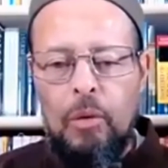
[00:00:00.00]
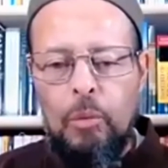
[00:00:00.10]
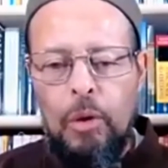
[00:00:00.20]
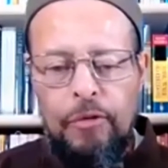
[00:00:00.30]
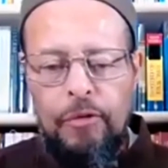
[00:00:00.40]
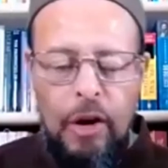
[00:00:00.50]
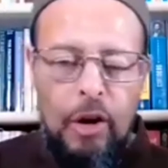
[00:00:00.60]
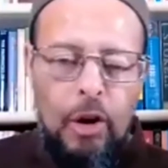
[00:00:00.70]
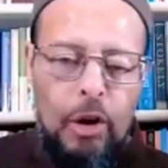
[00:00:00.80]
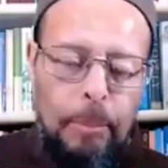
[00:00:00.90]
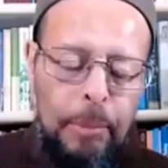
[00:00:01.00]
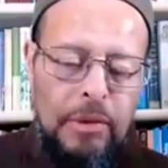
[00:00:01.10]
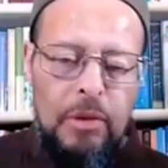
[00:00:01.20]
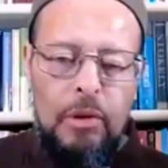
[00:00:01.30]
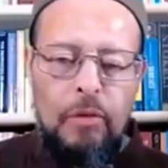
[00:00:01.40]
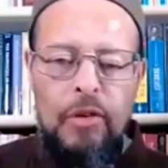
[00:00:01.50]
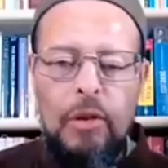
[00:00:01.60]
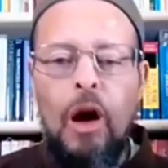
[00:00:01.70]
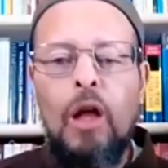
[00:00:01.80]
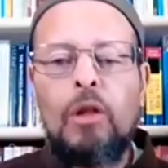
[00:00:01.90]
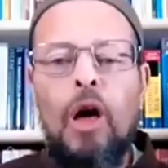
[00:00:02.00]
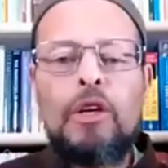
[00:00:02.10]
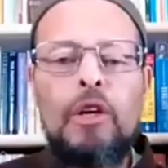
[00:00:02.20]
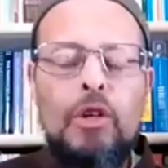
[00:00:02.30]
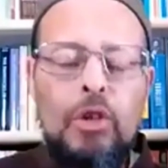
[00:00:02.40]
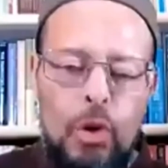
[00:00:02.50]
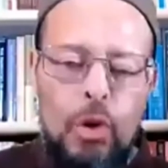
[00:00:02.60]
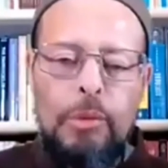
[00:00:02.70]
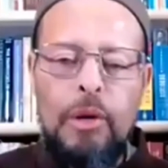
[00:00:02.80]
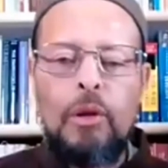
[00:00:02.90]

with a good opinion of Allah. Allah can cure me.